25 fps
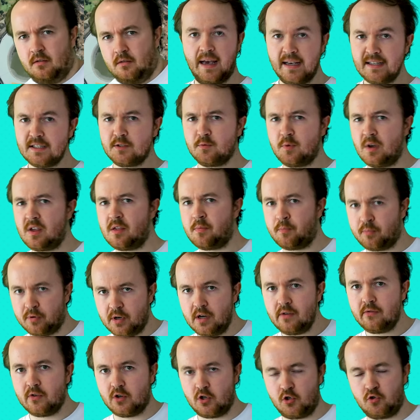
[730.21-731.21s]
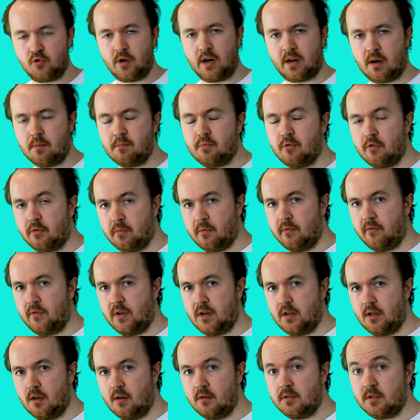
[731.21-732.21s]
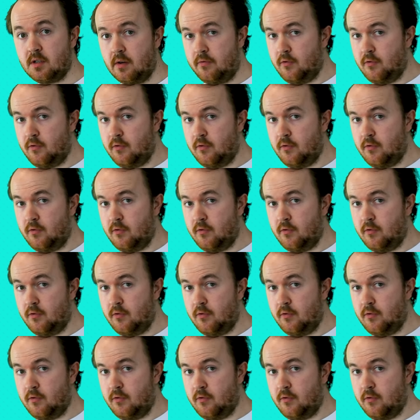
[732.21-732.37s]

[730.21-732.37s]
As with previous track improvement videos,